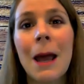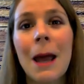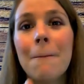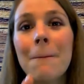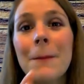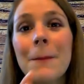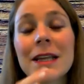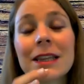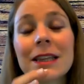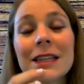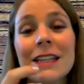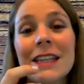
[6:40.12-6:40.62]

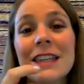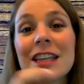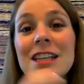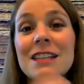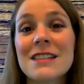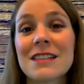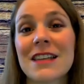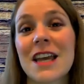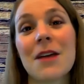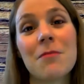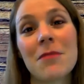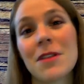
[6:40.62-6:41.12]
but the
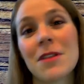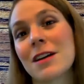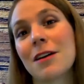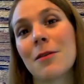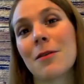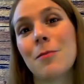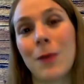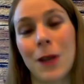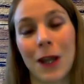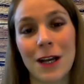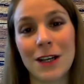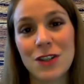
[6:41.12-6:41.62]
same thing
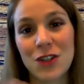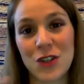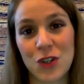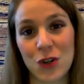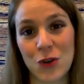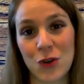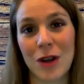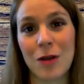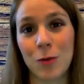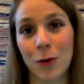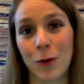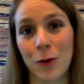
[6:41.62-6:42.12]
applies to
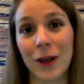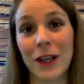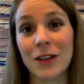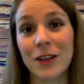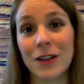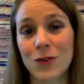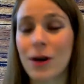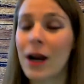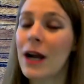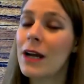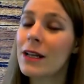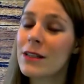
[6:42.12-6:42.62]
your
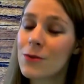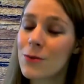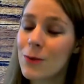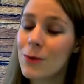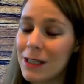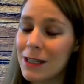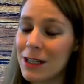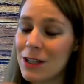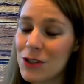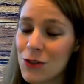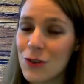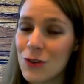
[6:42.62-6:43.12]
employees, right? We
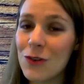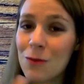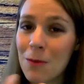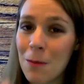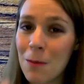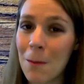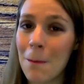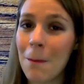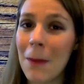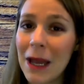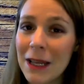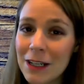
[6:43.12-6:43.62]
need to
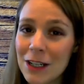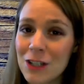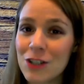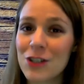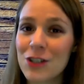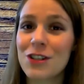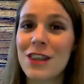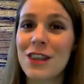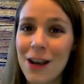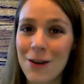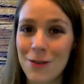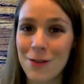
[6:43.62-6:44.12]

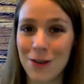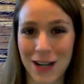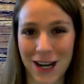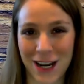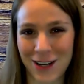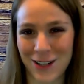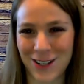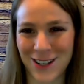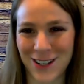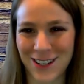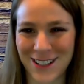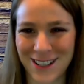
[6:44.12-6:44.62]
manage their
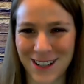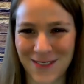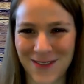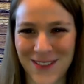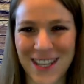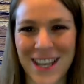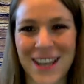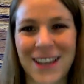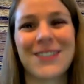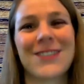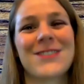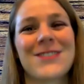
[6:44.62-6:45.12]
relationships
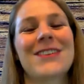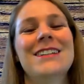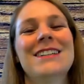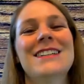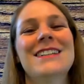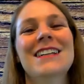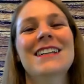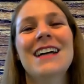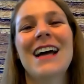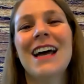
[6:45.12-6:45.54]
as well.